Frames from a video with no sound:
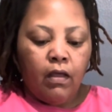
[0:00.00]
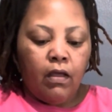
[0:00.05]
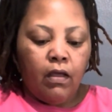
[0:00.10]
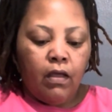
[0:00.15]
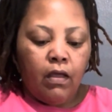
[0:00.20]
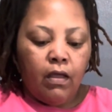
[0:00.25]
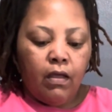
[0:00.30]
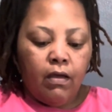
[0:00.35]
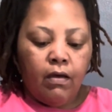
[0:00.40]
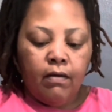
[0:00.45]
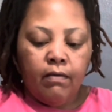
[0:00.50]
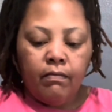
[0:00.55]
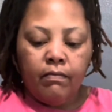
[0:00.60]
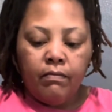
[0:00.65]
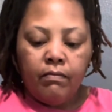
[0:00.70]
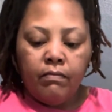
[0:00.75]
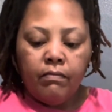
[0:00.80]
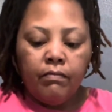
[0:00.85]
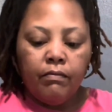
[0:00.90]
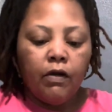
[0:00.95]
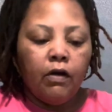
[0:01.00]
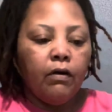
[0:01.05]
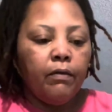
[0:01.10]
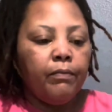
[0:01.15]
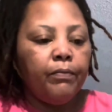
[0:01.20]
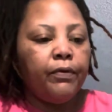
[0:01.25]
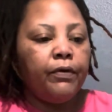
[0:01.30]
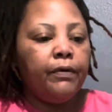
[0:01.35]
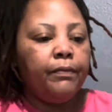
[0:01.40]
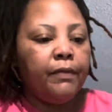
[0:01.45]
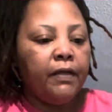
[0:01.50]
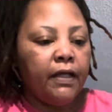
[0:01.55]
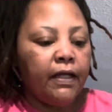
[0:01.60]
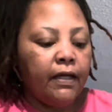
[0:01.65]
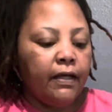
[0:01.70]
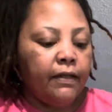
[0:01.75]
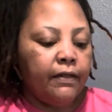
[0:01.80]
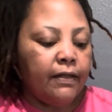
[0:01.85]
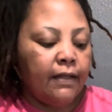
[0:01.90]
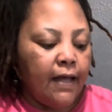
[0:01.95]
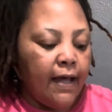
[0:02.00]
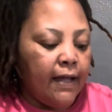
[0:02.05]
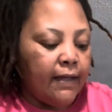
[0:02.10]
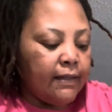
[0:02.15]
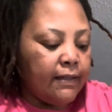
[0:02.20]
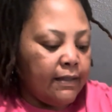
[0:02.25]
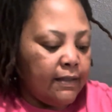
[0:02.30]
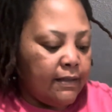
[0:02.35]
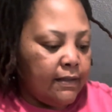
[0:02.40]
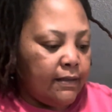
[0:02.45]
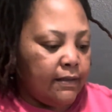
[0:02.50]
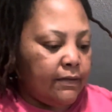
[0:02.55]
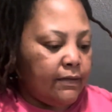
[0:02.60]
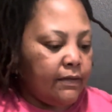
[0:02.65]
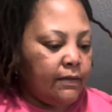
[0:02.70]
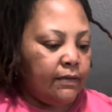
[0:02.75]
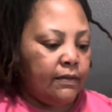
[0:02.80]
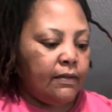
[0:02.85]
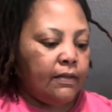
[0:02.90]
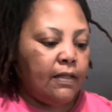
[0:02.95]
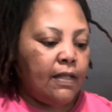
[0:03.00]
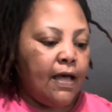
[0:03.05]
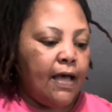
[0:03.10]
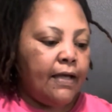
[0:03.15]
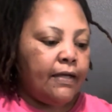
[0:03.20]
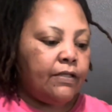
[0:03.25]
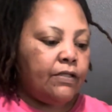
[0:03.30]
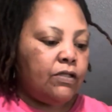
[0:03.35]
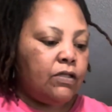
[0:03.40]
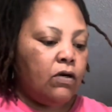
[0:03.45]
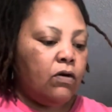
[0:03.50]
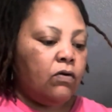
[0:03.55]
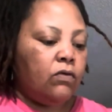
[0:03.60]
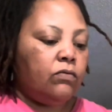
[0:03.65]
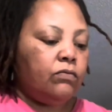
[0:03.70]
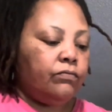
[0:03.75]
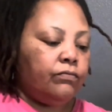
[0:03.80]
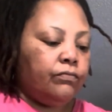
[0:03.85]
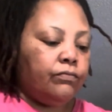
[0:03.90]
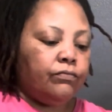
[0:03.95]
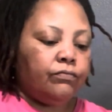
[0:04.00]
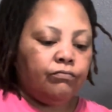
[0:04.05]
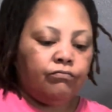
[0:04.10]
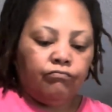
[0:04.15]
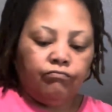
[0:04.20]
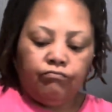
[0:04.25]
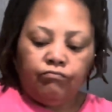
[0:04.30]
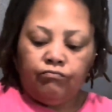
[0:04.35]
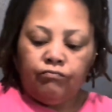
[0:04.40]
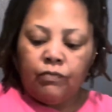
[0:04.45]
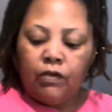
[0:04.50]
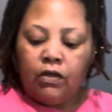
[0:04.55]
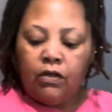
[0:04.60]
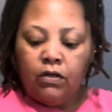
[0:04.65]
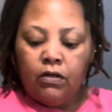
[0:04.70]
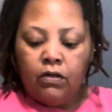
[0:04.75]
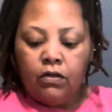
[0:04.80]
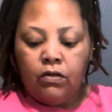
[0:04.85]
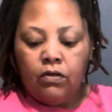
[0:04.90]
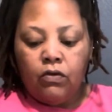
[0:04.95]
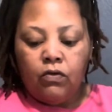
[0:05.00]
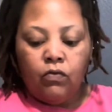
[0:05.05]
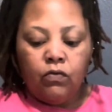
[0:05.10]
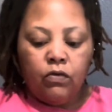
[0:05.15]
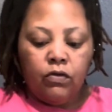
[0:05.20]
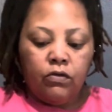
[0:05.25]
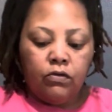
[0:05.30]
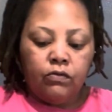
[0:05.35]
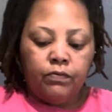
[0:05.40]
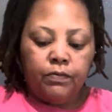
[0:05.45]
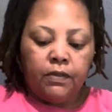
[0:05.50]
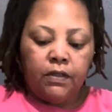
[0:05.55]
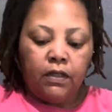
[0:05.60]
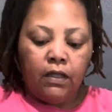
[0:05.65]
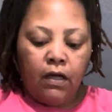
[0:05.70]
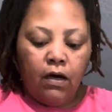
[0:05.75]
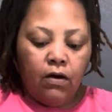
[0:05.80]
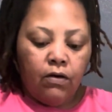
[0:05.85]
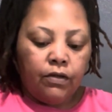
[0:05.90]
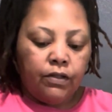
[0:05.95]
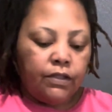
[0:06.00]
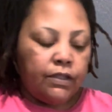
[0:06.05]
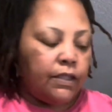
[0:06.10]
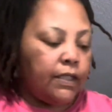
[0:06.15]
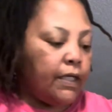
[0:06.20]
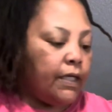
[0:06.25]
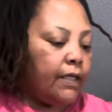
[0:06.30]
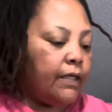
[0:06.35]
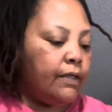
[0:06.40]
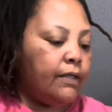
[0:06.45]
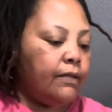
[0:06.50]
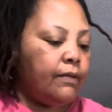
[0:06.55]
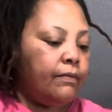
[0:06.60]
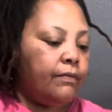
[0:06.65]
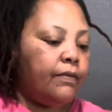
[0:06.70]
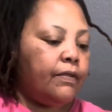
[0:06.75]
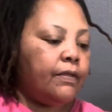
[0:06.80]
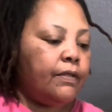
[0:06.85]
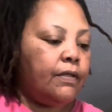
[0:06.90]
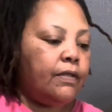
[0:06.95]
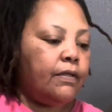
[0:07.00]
Yep, I'm going to put them together like this, like so. The ones with the longer stems,